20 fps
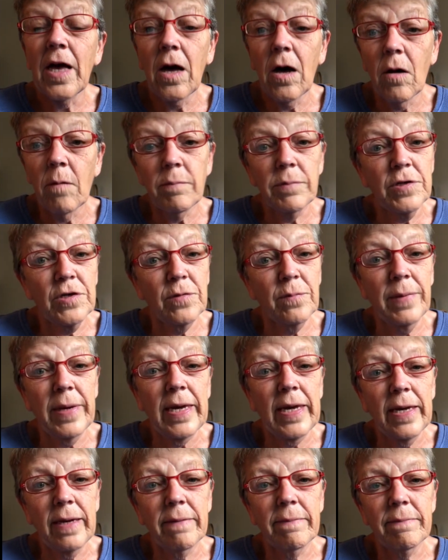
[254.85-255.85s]
Come to
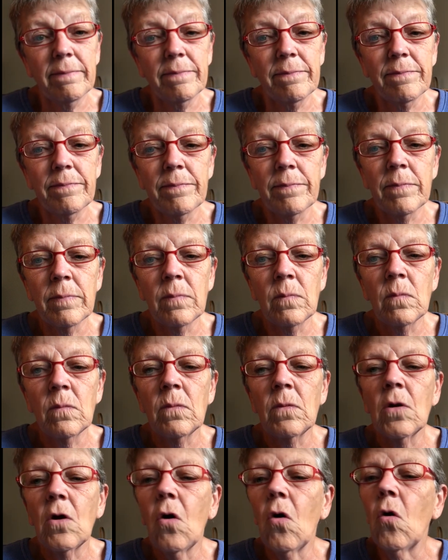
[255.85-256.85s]
me,
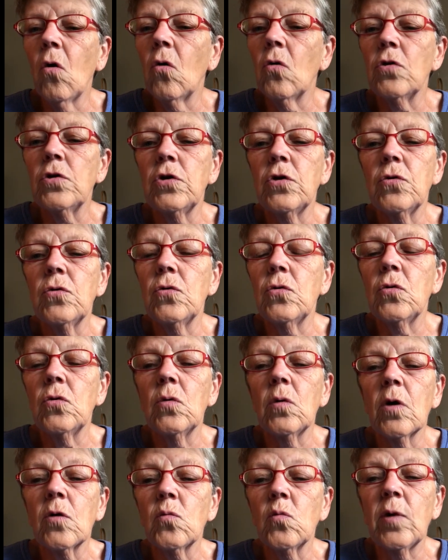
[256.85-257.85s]
all you
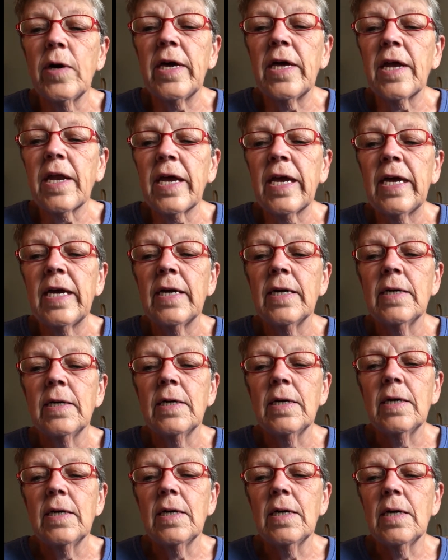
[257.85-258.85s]
who are weary
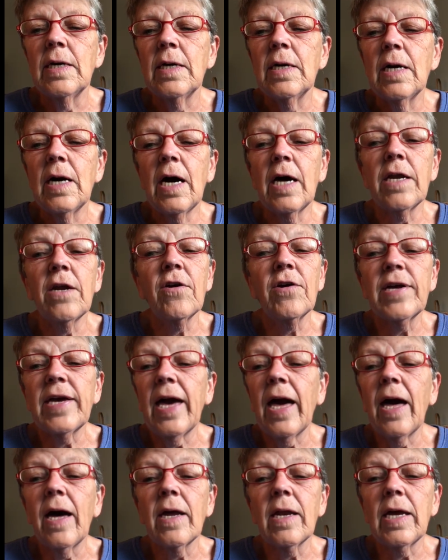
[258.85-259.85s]
and are
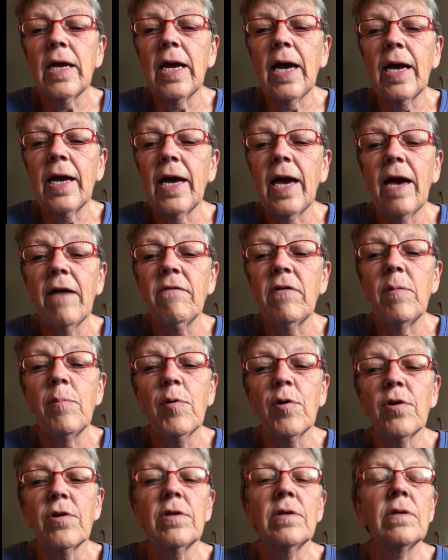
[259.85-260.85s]
carrying heavy
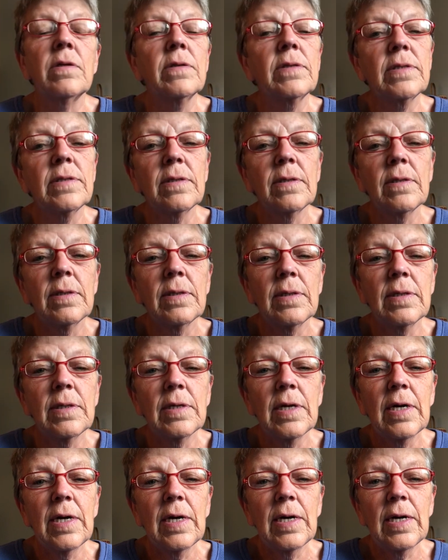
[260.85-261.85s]
burdens,
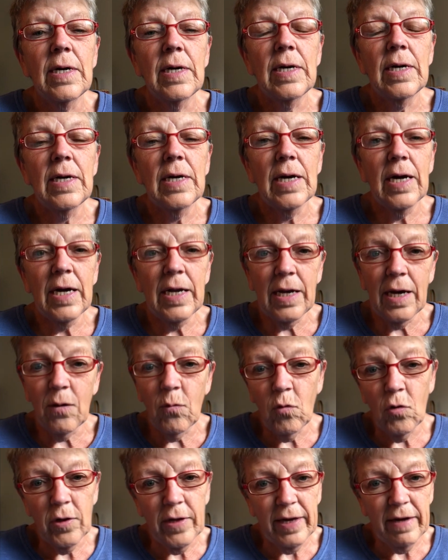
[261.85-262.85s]
and I
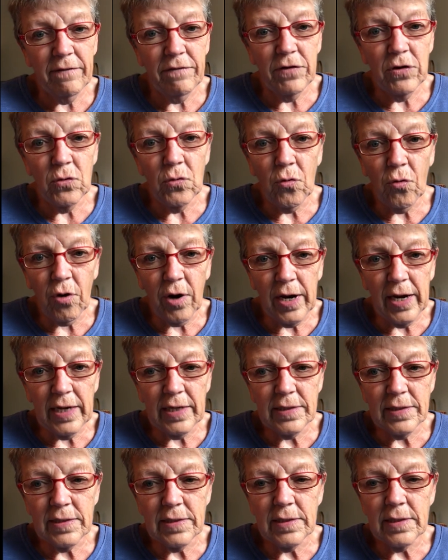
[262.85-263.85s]
will give you
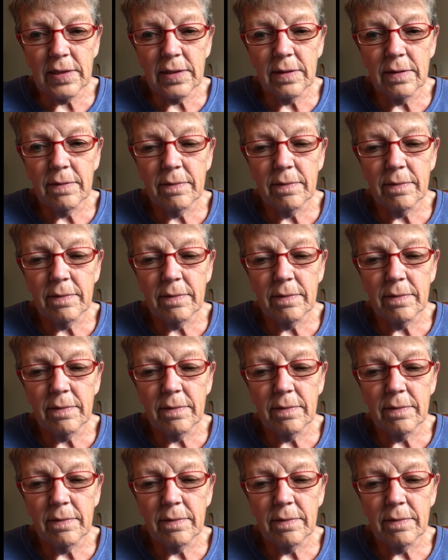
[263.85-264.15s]
rest.